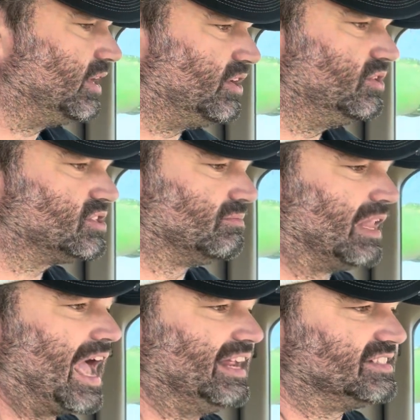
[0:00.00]
do some
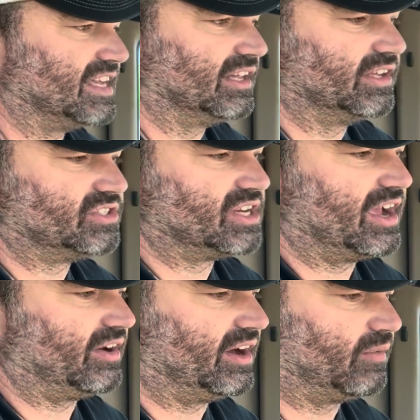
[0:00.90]
light tillage
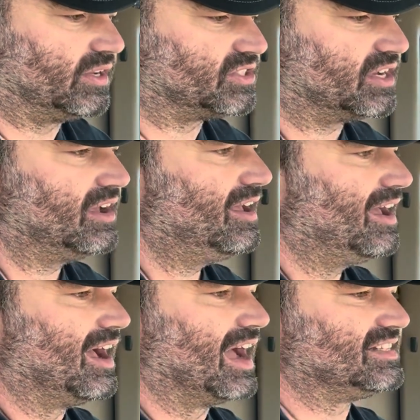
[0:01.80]
down here, which
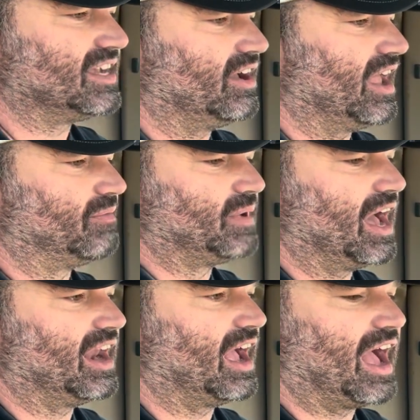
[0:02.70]
I tell you,
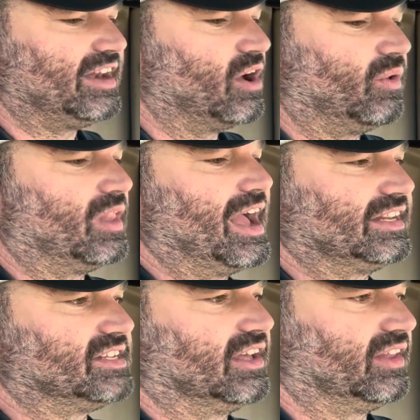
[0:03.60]
I don't like
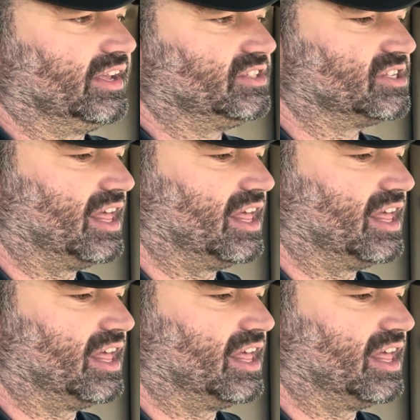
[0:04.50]
tillage.